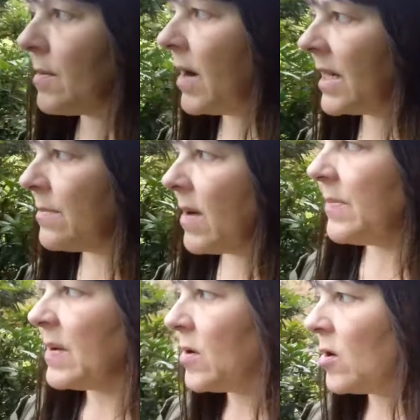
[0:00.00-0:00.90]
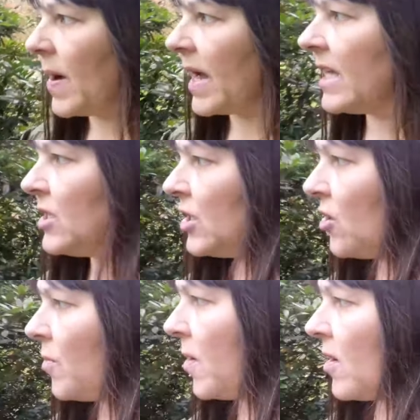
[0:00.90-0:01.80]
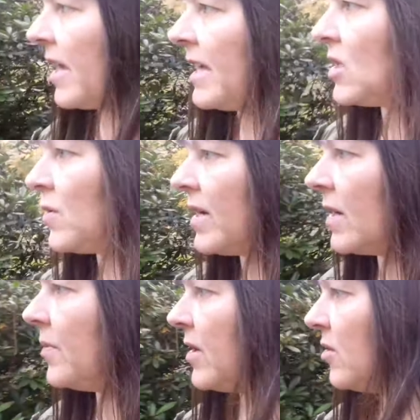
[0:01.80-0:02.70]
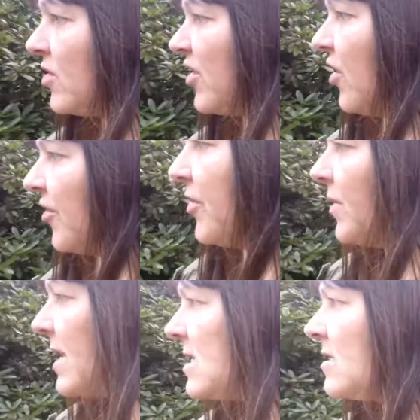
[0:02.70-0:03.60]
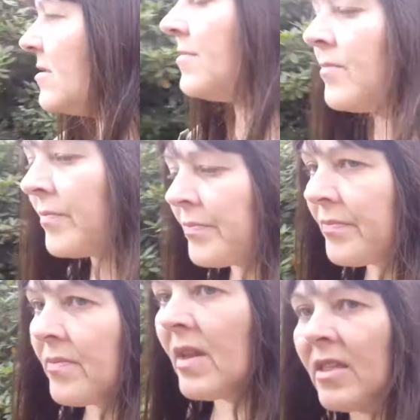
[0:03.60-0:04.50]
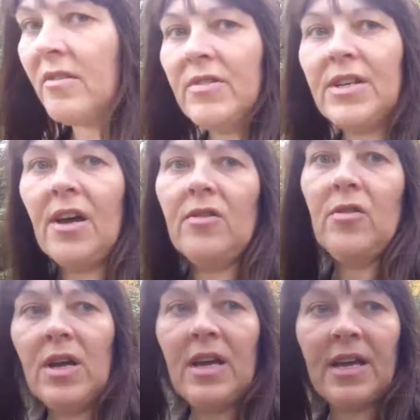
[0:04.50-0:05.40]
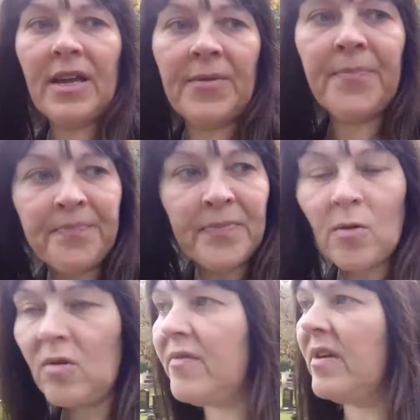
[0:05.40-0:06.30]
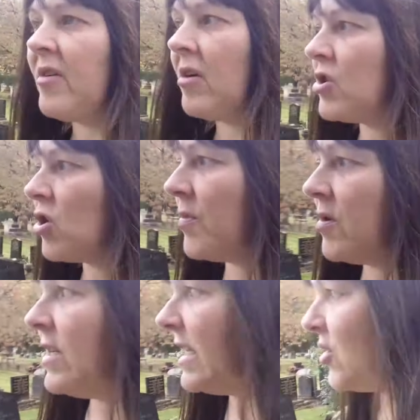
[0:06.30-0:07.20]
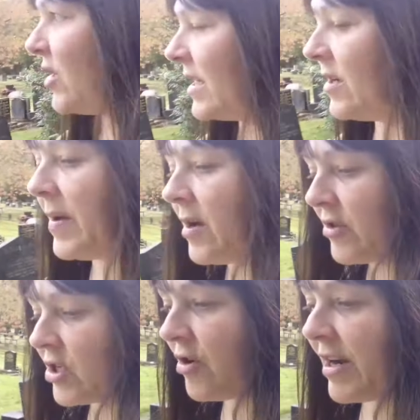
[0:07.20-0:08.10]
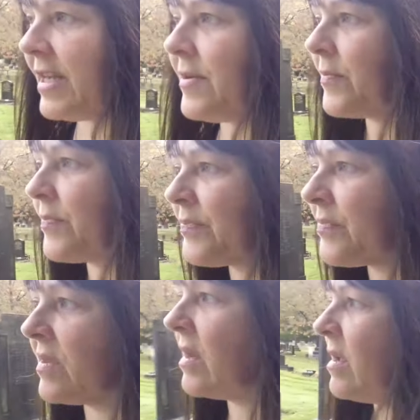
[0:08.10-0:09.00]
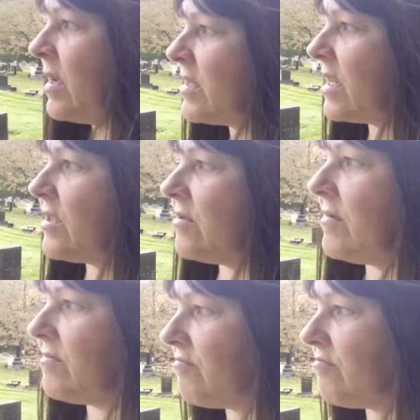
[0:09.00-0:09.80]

money may be put back into your pocket to enable you to not do it. There is no, well, if you haven't got a job, you're literally going to be on the street. Doesn't